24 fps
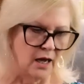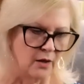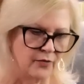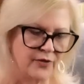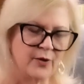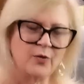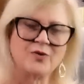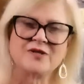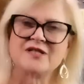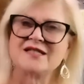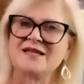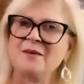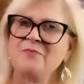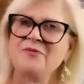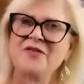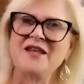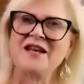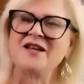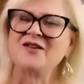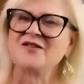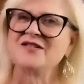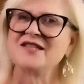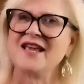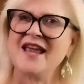there was
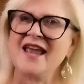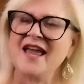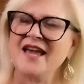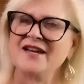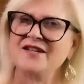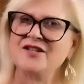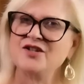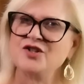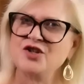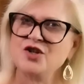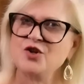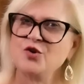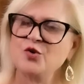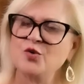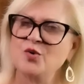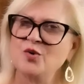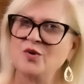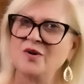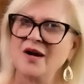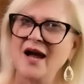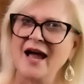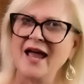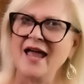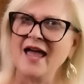something else I had to do.
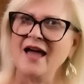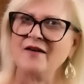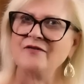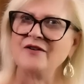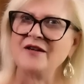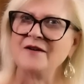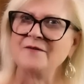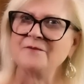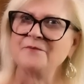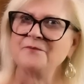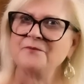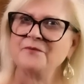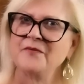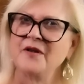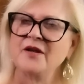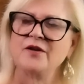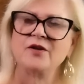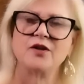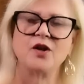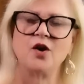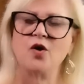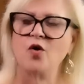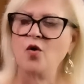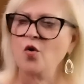Costco. I
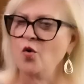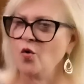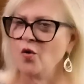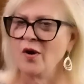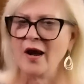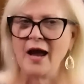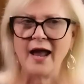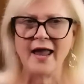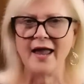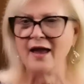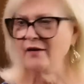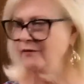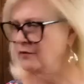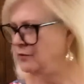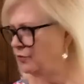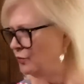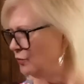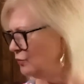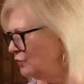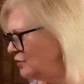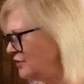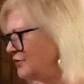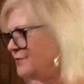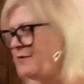no, I have.
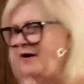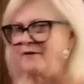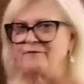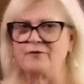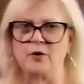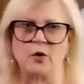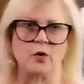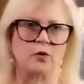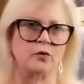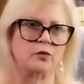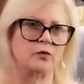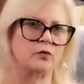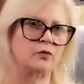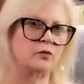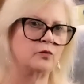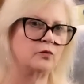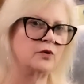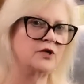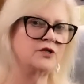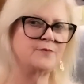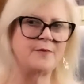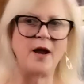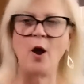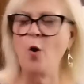Where's my phone?
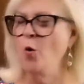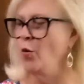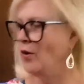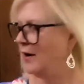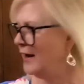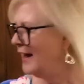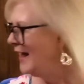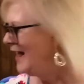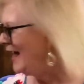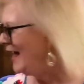Where's oh?